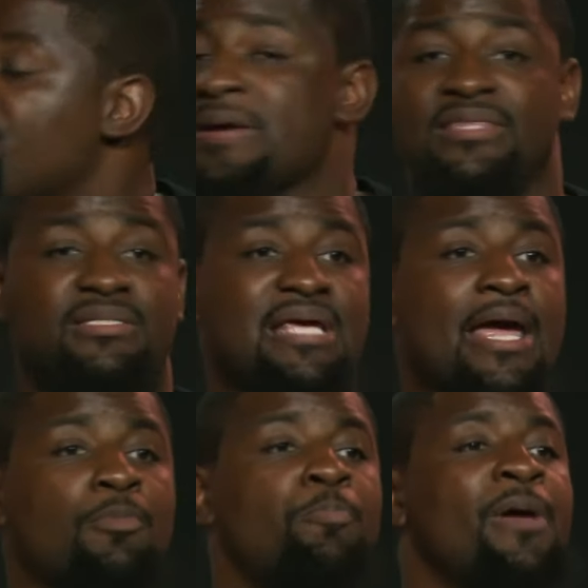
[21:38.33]
me the
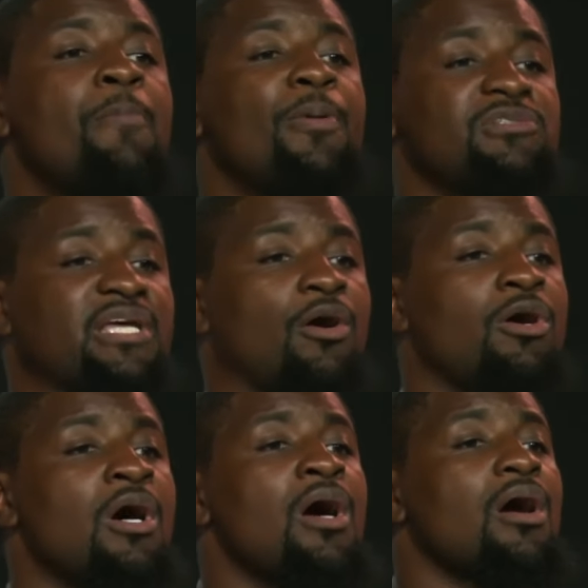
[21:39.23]
same? Will people still
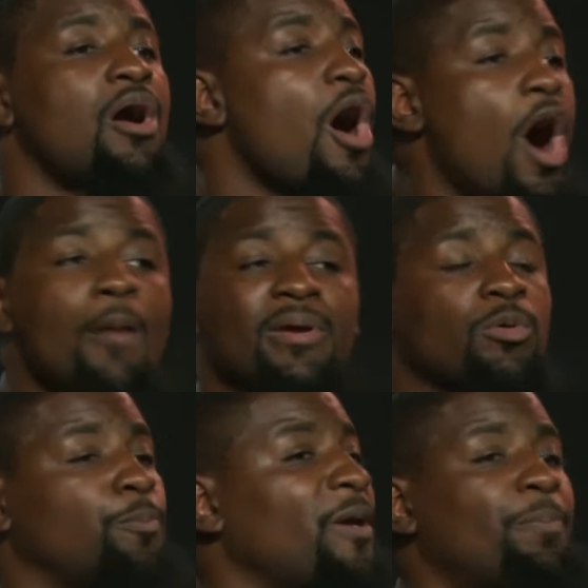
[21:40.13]
call me?
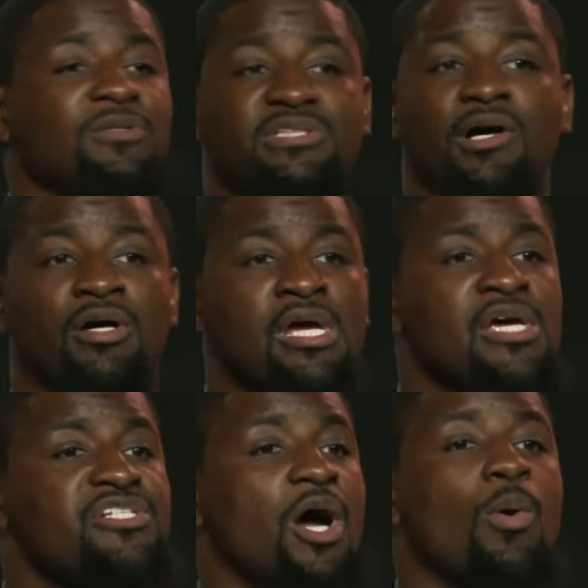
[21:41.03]
Will people still
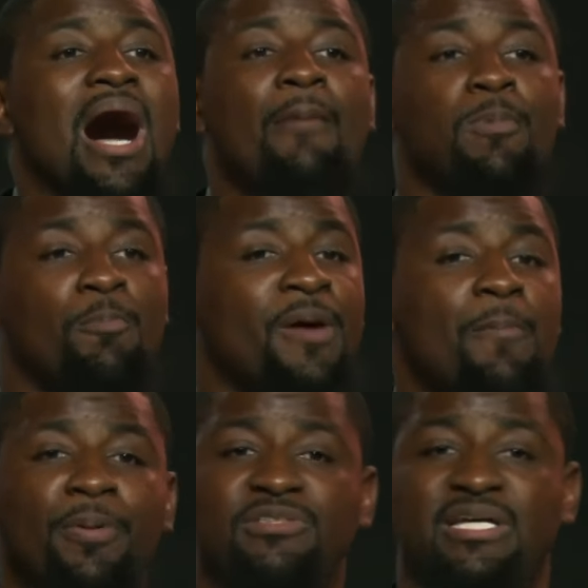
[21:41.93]
show up? Will
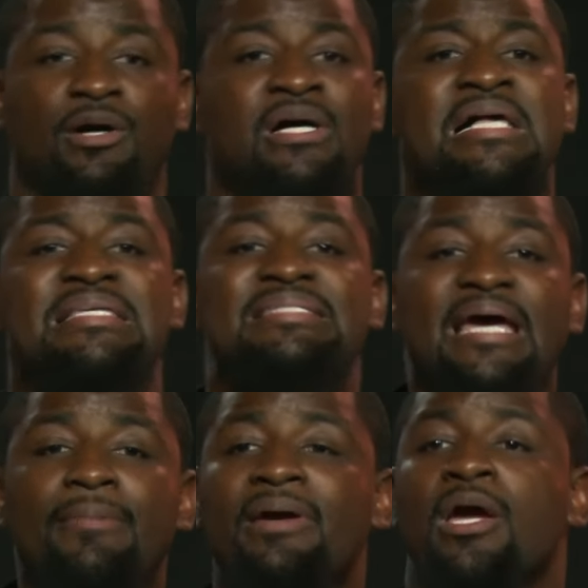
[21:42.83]
people still
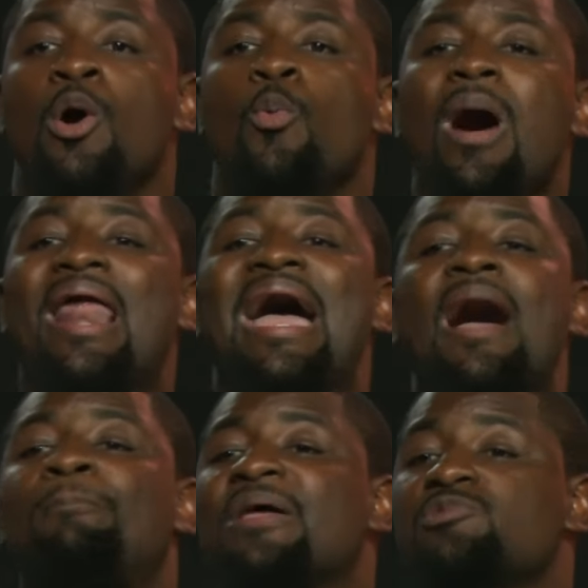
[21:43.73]
see me? What
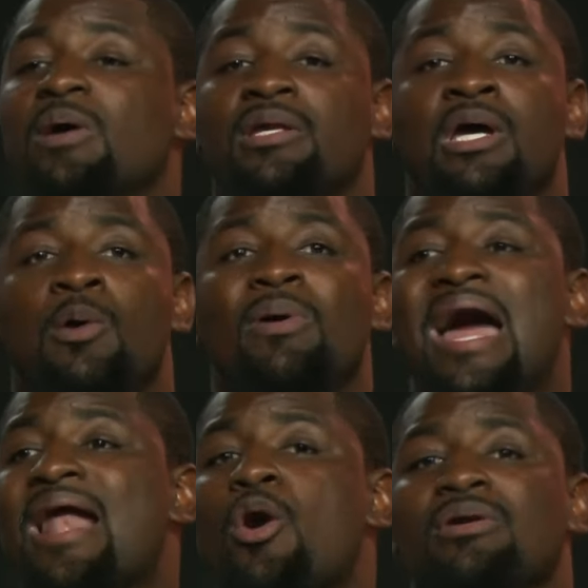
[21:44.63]
happens when, when
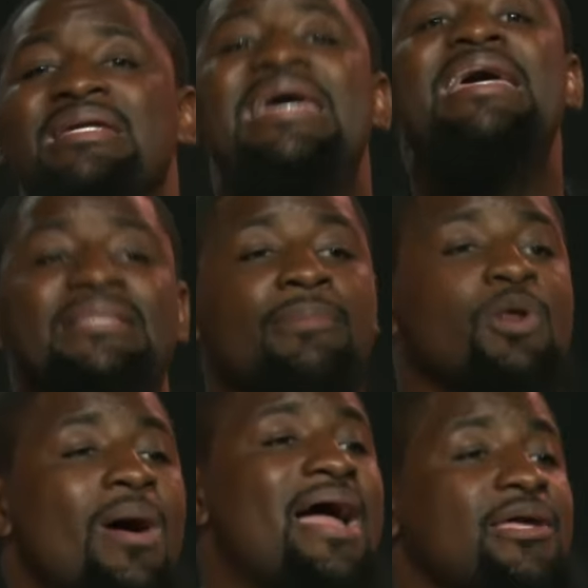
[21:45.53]
I don't need them the
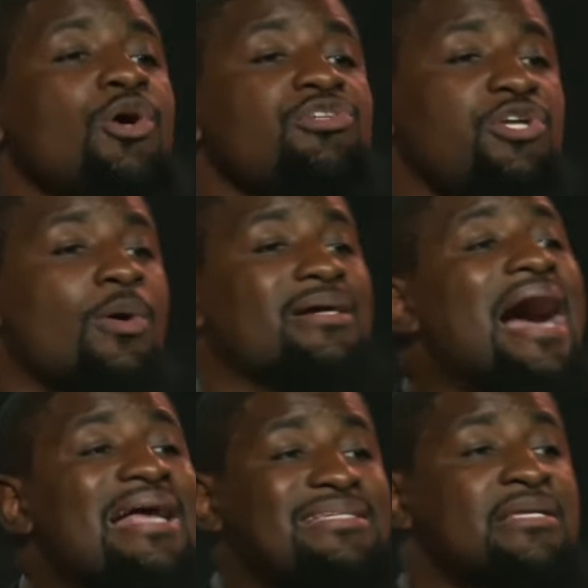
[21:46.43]
way I used to? And
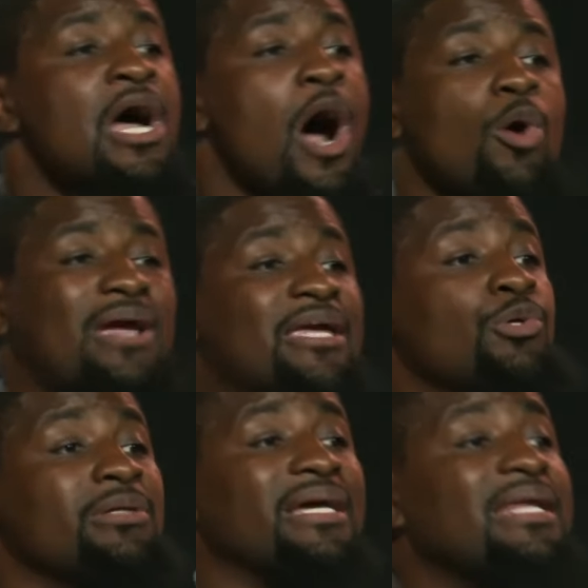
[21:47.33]
God says, okay,
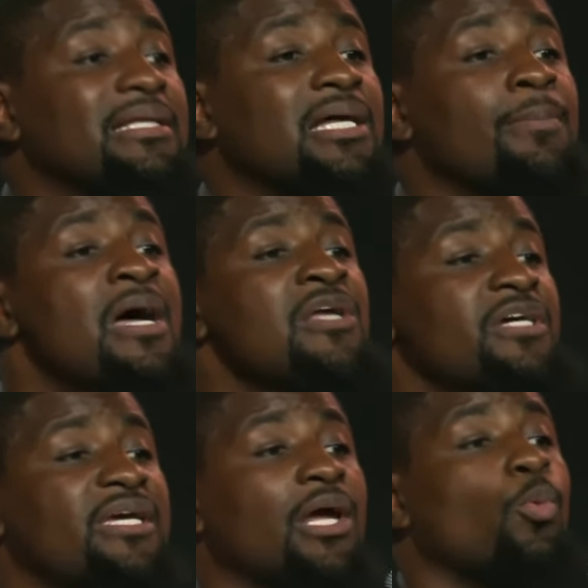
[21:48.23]
you needed them
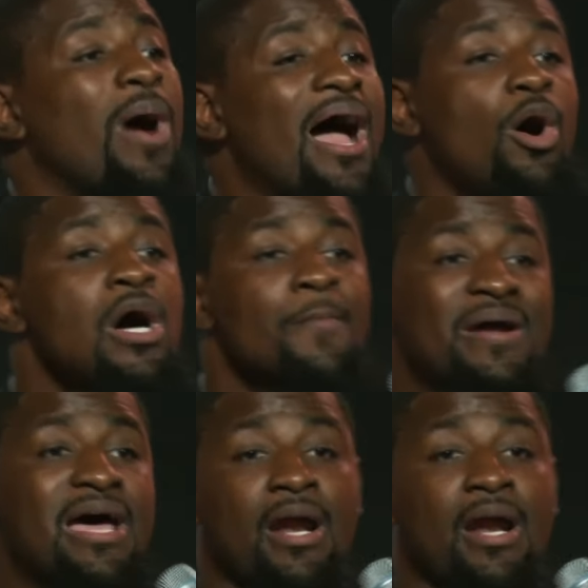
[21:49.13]
to get well, but now